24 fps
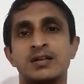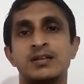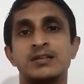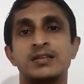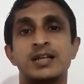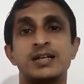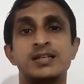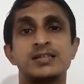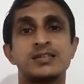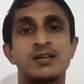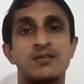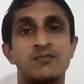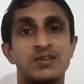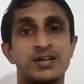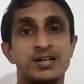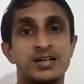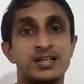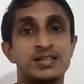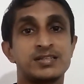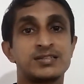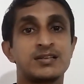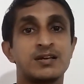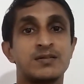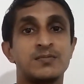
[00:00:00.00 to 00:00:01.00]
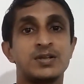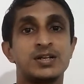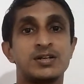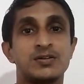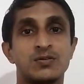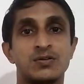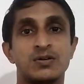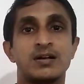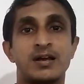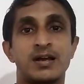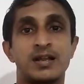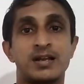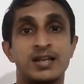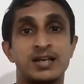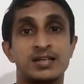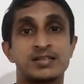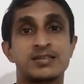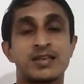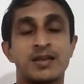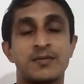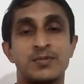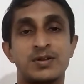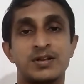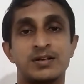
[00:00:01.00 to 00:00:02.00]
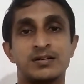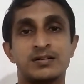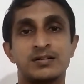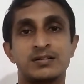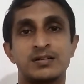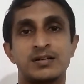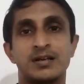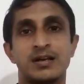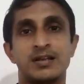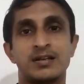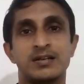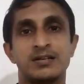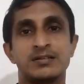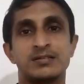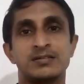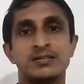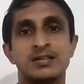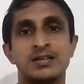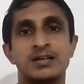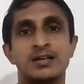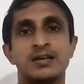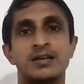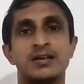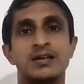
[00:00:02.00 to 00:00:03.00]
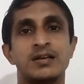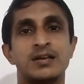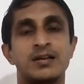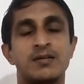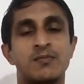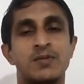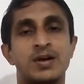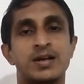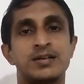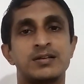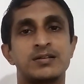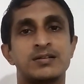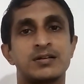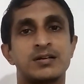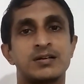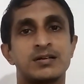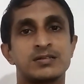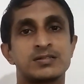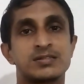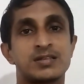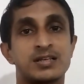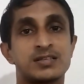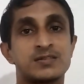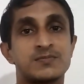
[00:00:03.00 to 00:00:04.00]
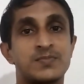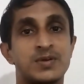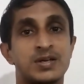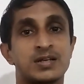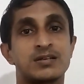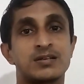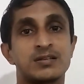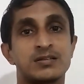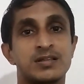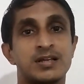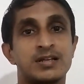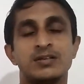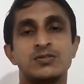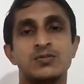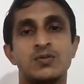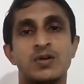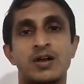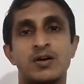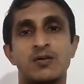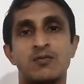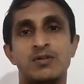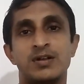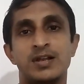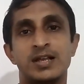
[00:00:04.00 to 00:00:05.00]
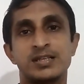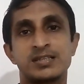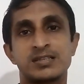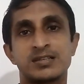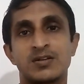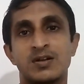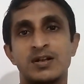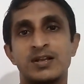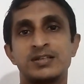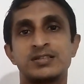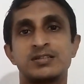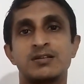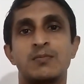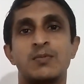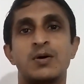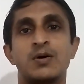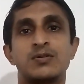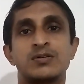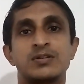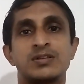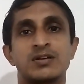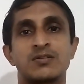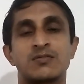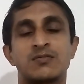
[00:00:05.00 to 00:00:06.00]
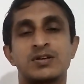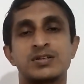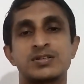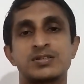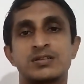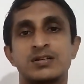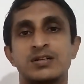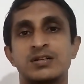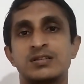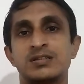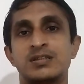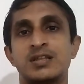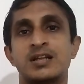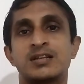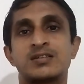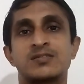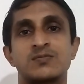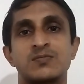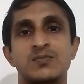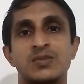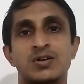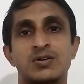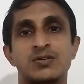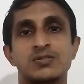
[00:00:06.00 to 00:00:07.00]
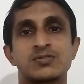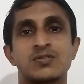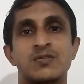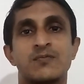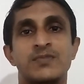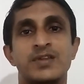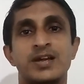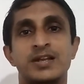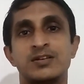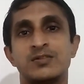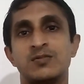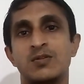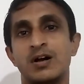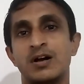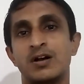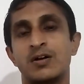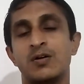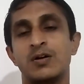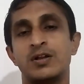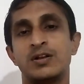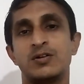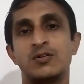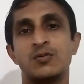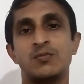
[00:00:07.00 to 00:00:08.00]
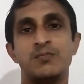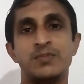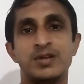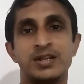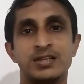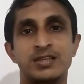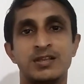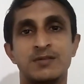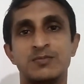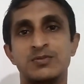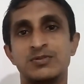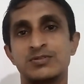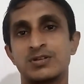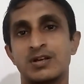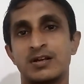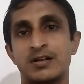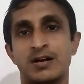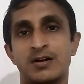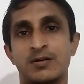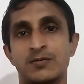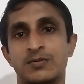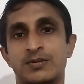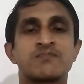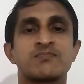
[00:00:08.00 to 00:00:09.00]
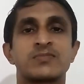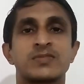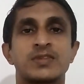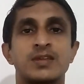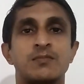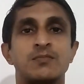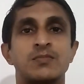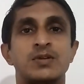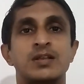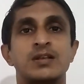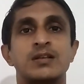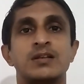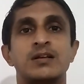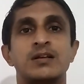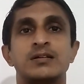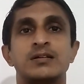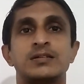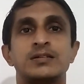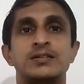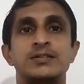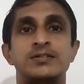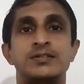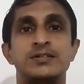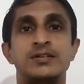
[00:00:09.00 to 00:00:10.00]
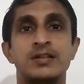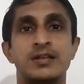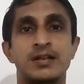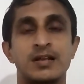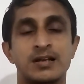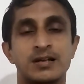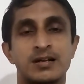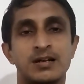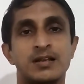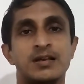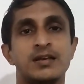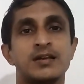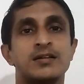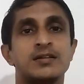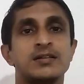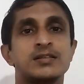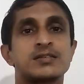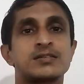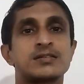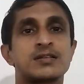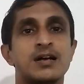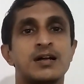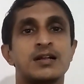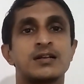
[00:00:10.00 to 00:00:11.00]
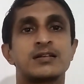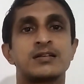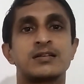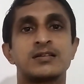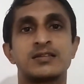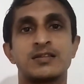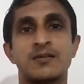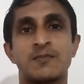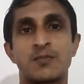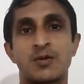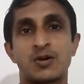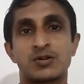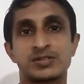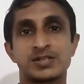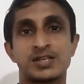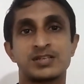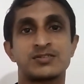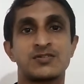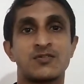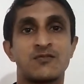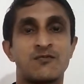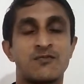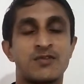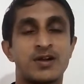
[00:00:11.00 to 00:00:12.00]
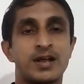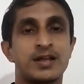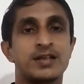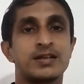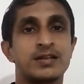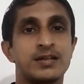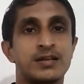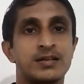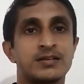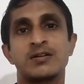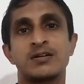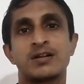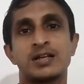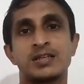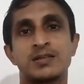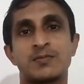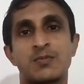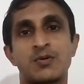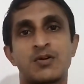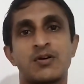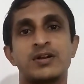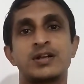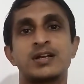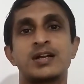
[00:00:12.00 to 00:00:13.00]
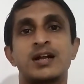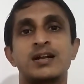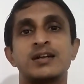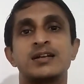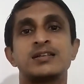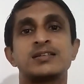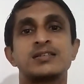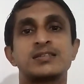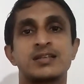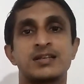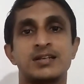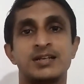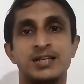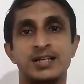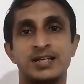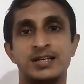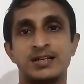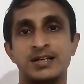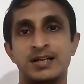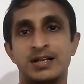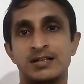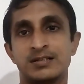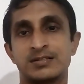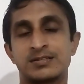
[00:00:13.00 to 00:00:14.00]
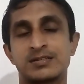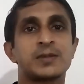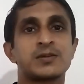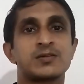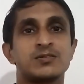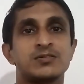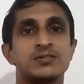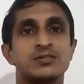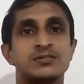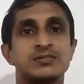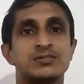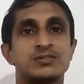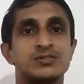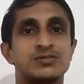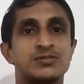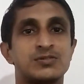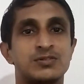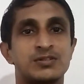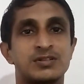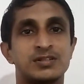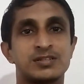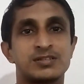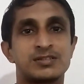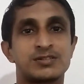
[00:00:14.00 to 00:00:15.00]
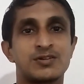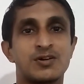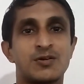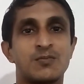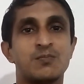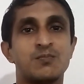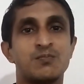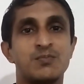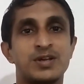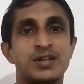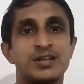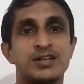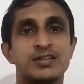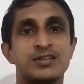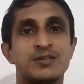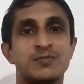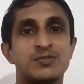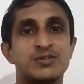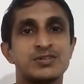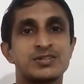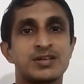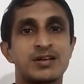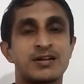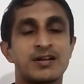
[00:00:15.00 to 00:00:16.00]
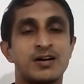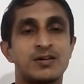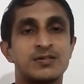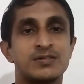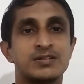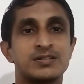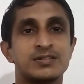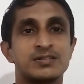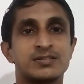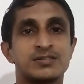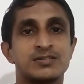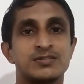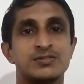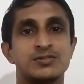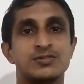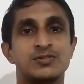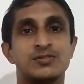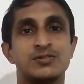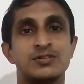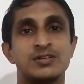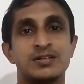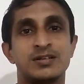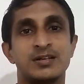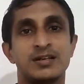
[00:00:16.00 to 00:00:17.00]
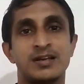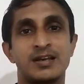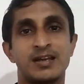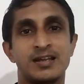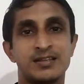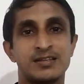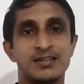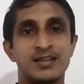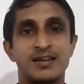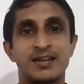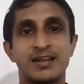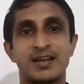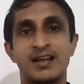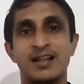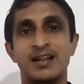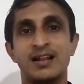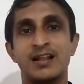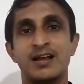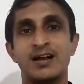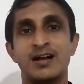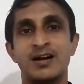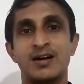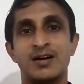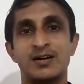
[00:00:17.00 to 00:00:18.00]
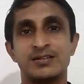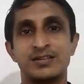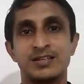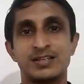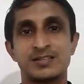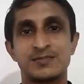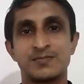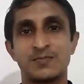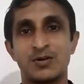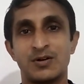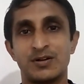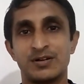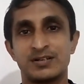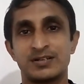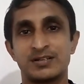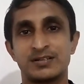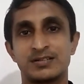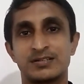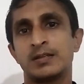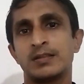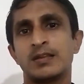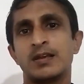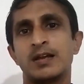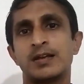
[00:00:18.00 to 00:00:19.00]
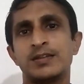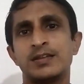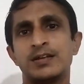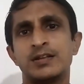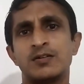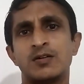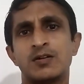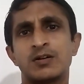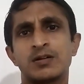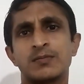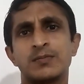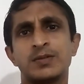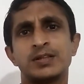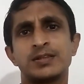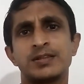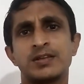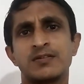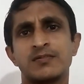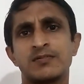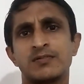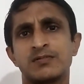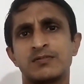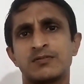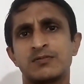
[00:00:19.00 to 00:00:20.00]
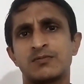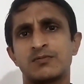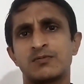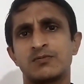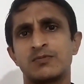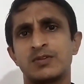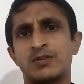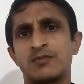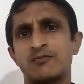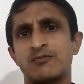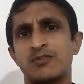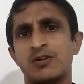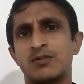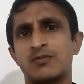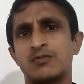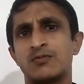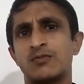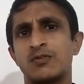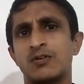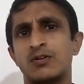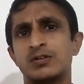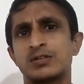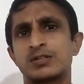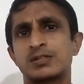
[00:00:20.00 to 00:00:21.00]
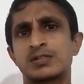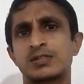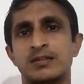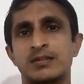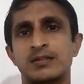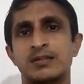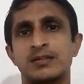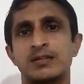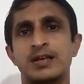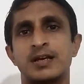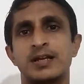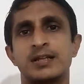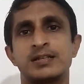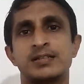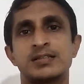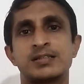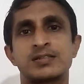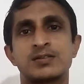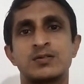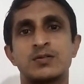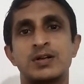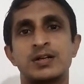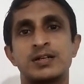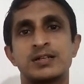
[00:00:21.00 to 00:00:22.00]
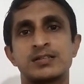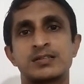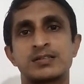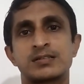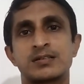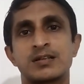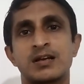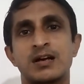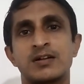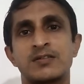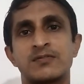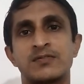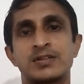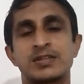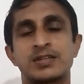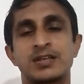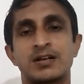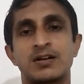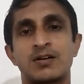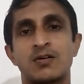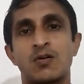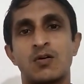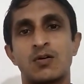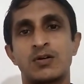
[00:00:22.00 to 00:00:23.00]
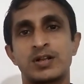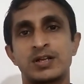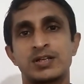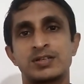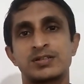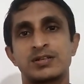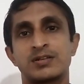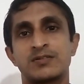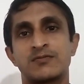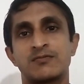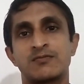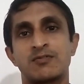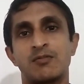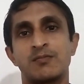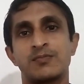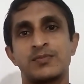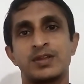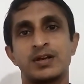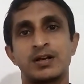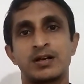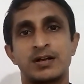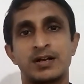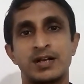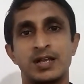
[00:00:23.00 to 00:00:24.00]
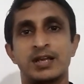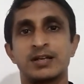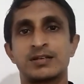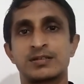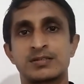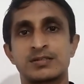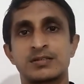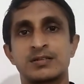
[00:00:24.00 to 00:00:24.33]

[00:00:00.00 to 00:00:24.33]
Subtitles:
That is somewhat disturbing to an examiner, and he might suspect that you have less knowledge about the question, that because of that you are going to beat the bush around. That means directly start the process of writing or providing unnecessary details. So you should stop beating the bush around, you should hit the nail on the spot. The other notable thing we found was that the students start with a quotation from the text.